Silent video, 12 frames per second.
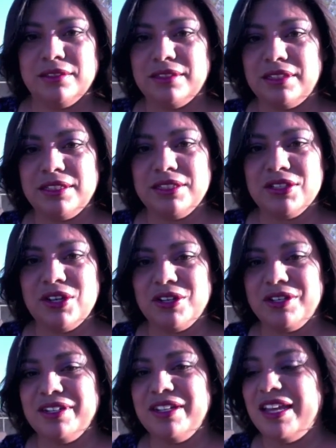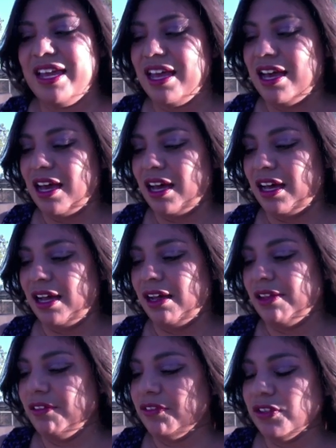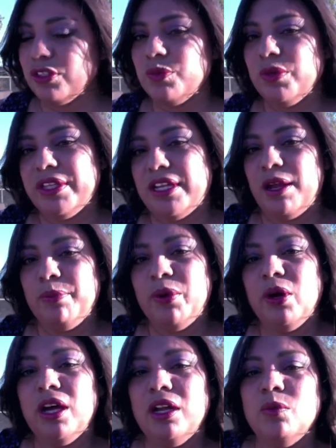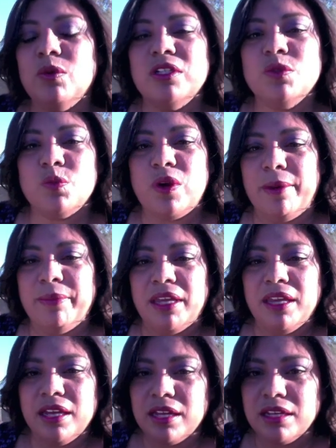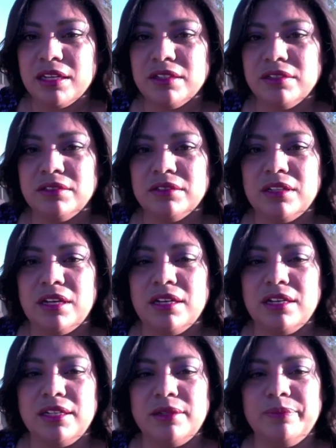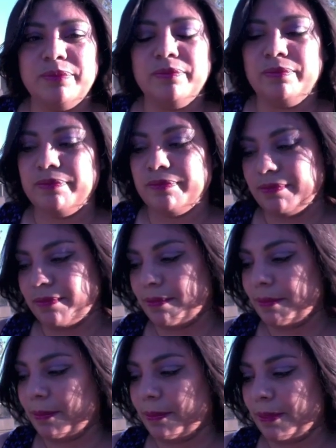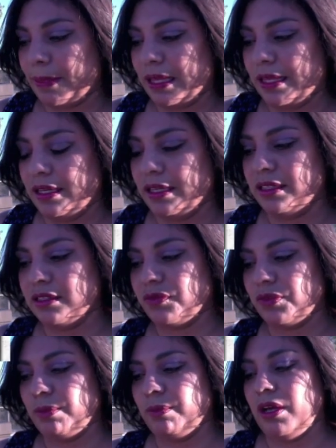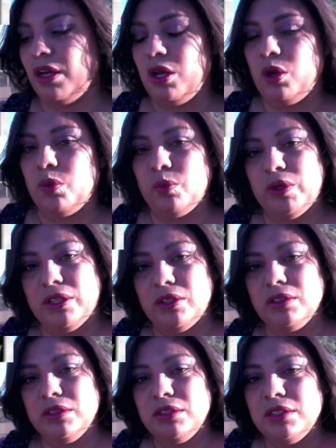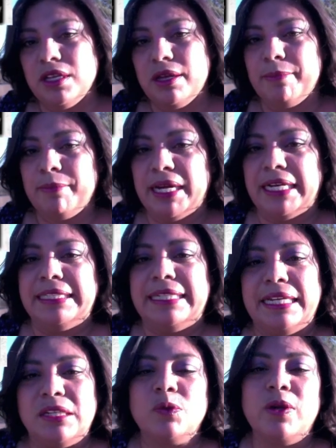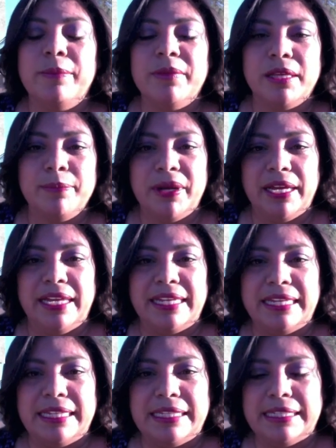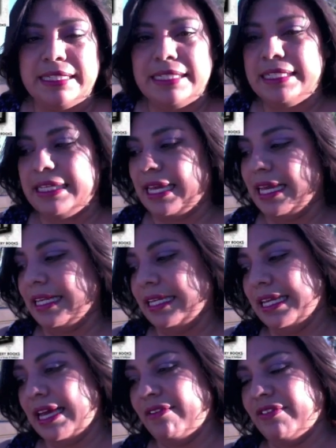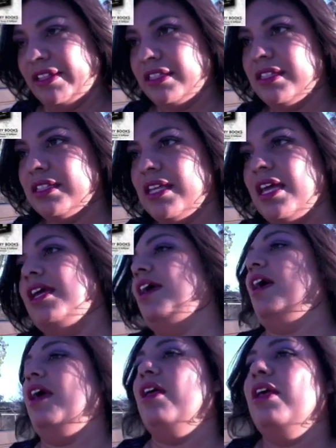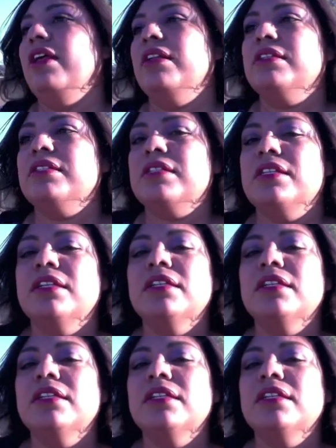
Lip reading: let's start. The first one that I put was Remy. And he is from Real, Mine, and Remy by Katy Evans. And